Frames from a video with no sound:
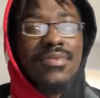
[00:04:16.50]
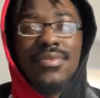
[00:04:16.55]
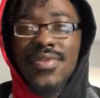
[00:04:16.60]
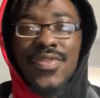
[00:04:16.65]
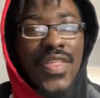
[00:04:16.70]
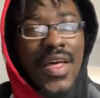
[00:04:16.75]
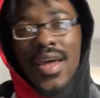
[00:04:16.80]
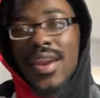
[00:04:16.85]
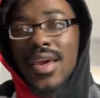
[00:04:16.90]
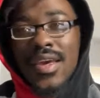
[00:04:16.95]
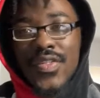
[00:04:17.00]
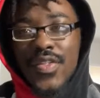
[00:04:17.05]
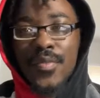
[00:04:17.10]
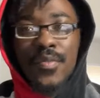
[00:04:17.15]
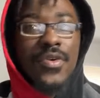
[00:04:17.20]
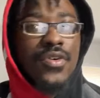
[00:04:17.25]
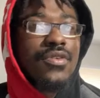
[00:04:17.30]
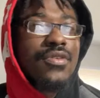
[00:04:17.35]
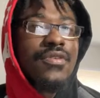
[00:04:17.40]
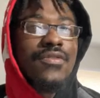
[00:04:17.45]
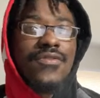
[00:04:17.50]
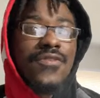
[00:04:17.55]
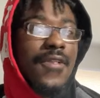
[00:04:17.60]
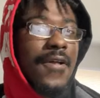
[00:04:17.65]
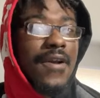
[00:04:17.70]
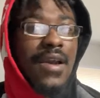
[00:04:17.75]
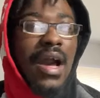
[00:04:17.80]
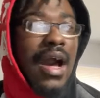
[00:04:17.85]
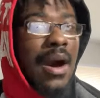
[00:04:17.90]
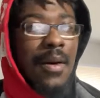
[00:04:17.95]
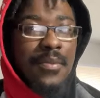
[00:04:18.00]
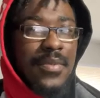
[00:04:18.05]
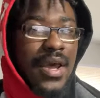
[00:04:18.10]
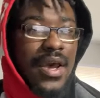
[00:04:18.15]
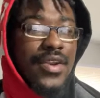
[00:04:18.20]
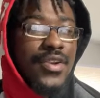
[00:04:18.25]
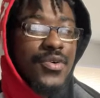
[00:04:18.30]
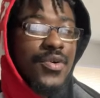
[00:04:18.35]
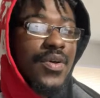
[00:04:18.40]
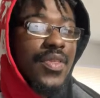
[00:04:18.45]
ain't the move. Like, I'm not
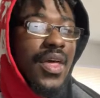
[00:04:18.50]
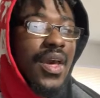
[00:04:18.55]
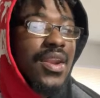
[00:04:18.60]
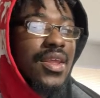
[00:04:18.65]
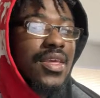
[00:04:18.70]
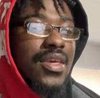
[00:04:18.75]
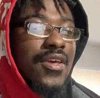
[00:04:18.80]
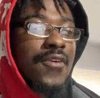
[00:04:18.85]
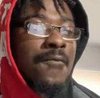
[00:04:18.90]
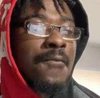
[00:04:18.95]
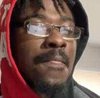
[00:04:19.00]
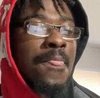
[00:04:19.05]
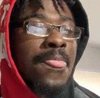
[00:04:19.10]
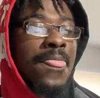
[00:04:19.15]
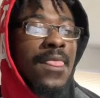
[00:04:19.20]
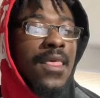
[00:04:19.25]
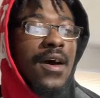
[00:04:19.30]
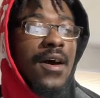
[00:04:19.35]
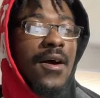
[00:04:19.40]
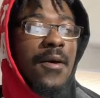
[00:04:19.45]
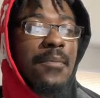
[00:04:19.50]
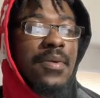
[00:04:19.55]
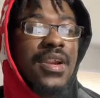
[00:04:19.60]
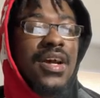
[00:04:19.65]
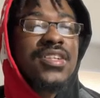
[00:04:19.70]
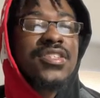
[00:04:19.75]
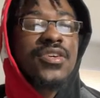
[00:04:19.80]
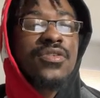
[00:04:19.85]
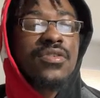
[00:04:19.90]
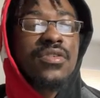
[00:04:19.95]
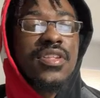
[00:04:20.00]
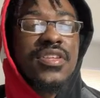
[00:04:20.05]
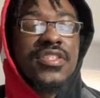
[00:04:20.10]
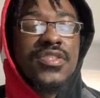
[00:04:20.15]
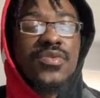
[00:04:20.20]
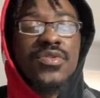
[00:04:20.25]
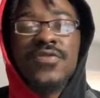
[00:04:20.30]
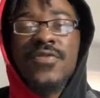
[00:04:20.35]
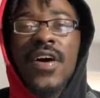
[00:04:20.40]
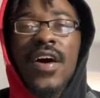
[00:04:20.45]
doing that again. But our total listed
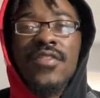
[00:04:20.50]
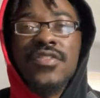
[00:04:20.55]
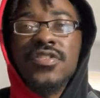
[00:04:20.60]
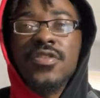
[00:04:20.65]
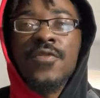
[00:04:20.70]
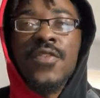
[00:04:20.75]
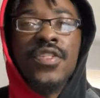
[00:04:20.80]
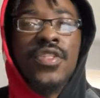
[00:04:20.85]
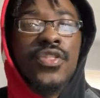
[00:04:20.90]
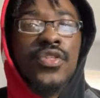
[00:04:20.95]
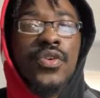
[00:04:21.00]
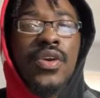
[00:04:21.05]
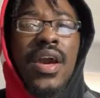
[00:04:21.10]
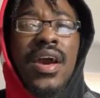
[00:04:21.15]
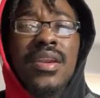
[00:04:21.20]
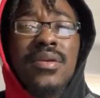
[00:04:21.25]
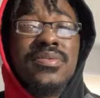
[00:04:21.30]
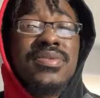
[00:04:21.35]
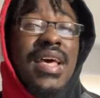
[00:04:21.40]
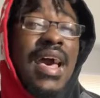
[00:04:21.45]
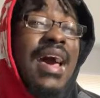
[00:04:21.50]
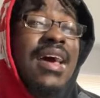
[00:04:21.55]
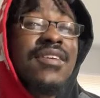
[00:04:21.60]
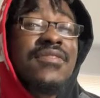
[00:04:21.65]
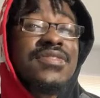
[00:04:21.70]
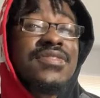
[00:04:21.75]
was 553 items out of